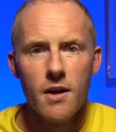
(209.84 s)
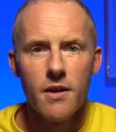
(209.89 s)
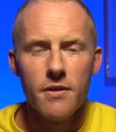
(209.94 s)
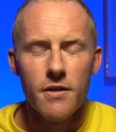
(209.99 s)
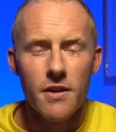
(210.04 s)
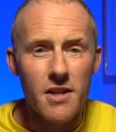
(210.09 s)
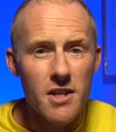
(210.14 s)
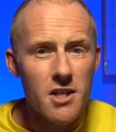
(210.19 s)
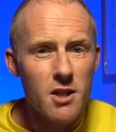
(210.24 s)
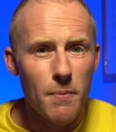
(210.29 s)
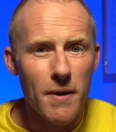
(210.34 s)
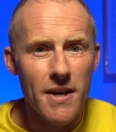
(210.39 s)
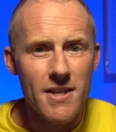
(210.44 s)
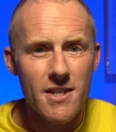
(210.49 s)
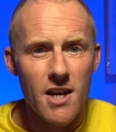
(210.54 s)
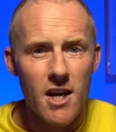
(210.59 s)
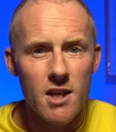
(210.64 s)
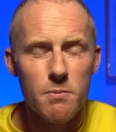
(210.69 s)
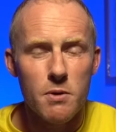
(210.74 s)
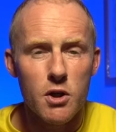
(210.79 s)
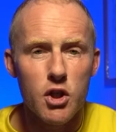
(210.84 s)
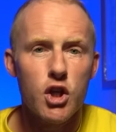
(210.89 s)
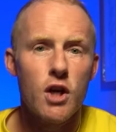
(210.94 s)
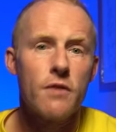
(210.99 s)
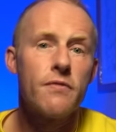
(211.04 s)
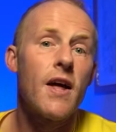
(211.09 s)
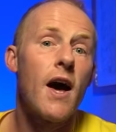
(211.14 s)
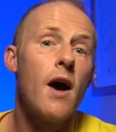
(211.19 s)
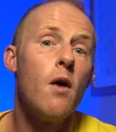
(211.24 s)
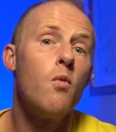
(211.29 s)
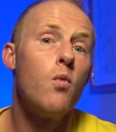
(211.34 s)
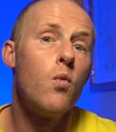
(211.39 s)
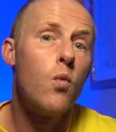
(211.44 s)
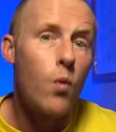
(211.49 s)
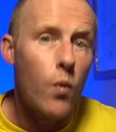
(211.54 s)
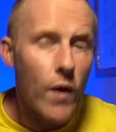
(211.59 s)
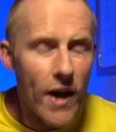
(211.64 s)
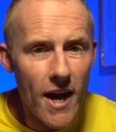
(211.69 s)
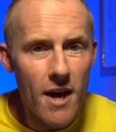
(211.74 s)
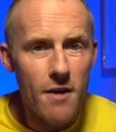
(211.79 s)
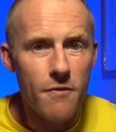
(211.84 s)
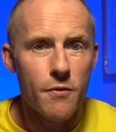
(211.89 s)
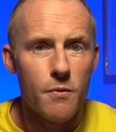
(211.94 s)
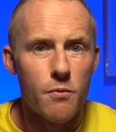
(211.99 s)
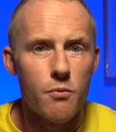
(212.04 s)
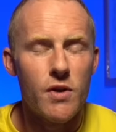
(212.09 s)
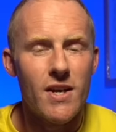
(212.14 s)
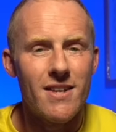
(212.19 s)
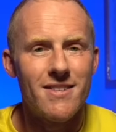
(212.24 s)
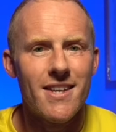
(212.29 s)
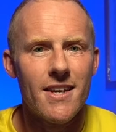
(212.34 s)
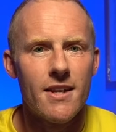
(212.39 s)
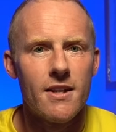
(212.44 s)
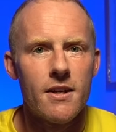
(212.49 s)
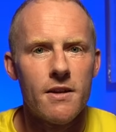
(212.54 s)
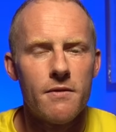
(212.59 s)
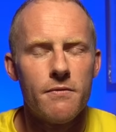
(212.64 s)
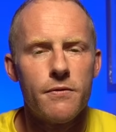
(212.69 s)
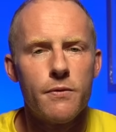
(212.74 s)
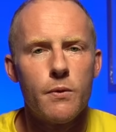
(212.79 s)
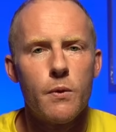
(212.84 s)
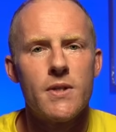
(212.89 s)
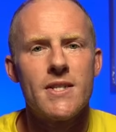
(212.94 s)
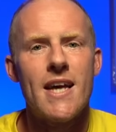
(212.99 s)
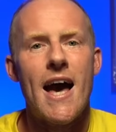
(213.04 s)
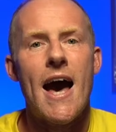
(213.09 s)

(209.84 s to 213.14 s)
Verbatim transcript: There needs to be a seismic shift away from retailer influence